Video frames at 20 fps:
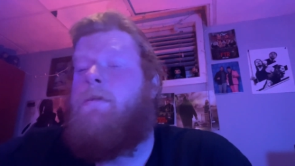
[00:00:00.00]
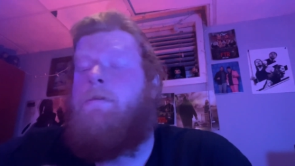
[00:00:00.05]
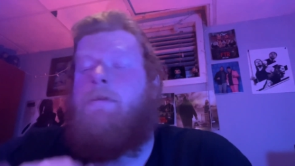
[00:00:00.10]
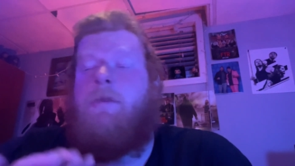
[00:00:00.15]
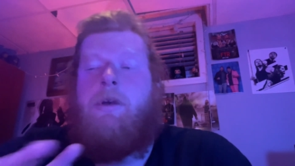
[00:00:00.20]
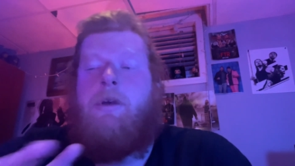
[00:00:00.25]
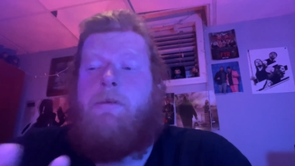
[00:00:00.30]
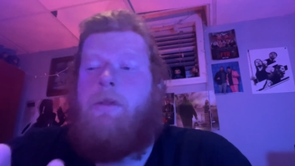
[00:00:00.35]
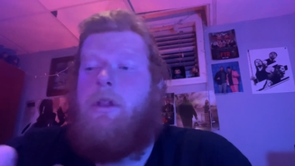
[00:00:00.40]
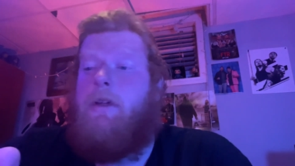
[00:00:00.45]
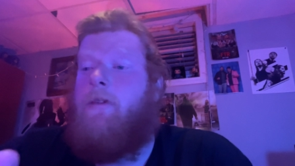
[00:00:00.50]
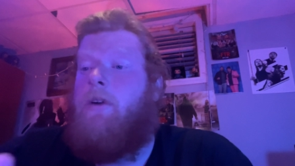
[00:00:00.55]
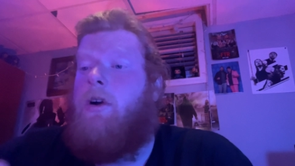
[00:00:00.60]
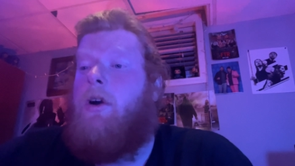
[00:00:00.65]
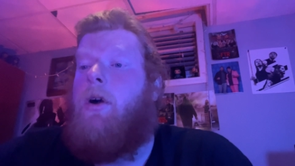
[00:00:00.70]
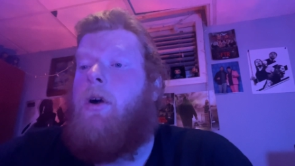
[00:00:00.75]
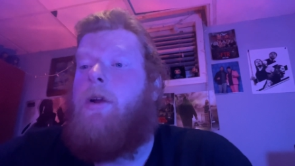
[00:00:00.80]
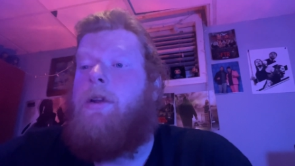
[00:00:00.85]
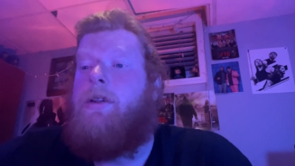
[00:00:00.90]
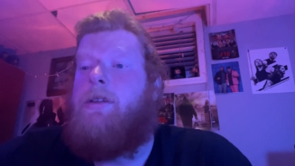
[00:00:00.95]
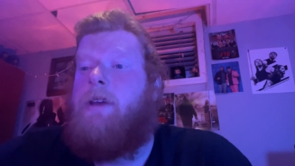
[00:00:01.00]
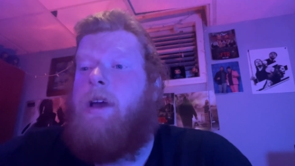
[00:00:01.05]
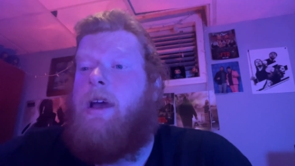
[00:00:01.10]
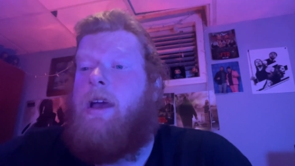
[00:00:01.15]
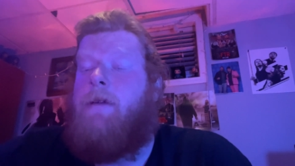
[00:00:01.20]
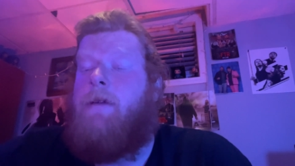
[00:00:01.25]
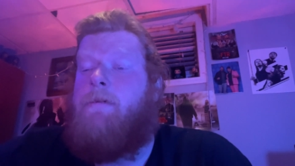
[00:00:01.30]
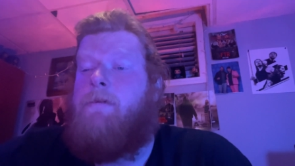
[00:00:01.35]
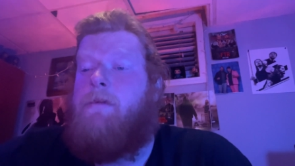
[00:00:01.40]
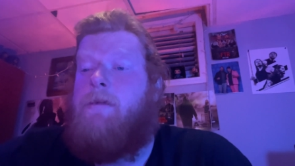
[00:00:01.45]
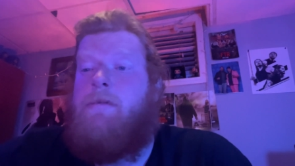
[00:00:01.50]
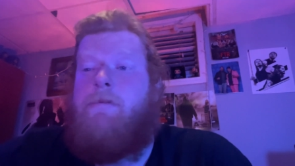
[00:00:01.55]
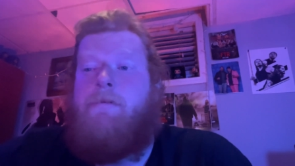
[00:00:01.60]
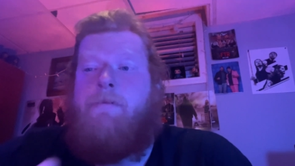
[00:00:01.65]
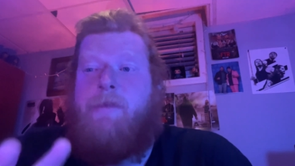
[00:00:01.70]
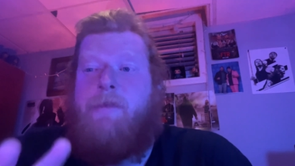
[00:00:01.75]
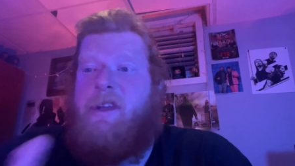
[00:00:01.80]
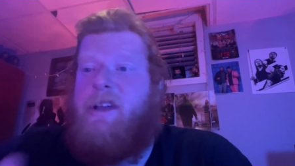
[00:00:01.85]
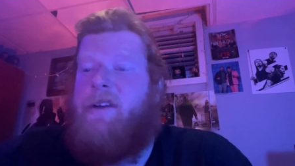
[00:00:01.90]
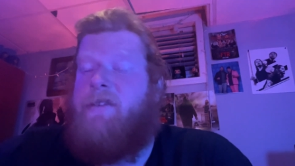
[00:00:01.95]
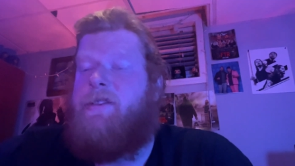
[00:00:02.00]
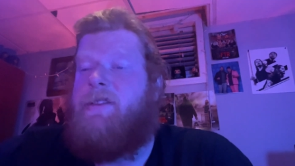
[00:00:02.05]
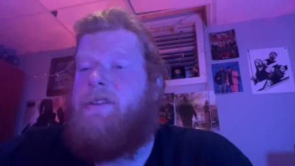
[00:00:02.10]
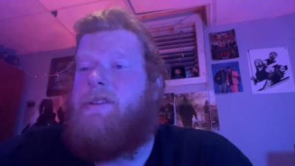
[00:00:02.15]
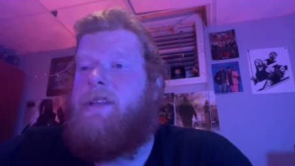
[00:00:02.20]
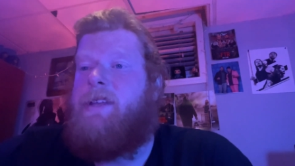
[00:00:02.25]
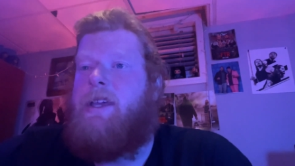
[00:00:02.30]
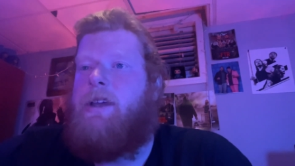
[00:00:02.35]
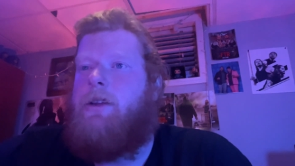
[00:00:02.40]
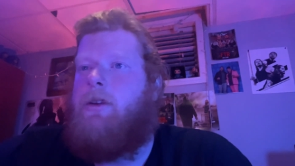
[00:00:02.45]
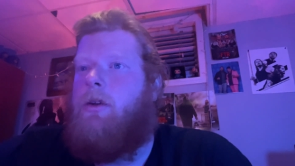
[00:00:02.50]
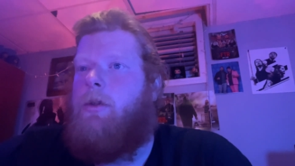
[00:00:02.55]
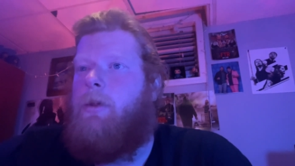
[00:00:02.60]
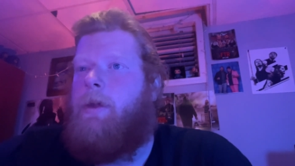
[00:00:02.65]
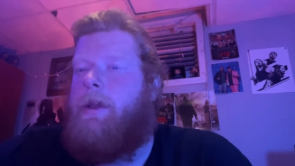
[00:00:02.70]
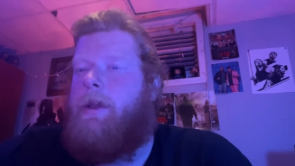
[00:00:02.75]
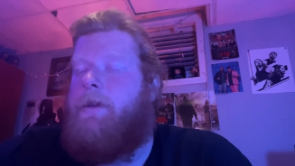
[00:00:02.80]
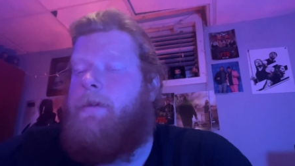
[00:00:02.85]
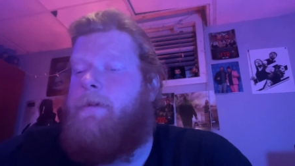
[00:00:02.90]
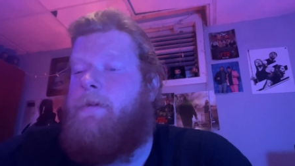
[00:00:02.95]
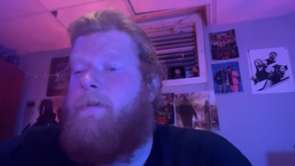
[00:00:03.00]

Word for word: People have a hard time being able to take it all in.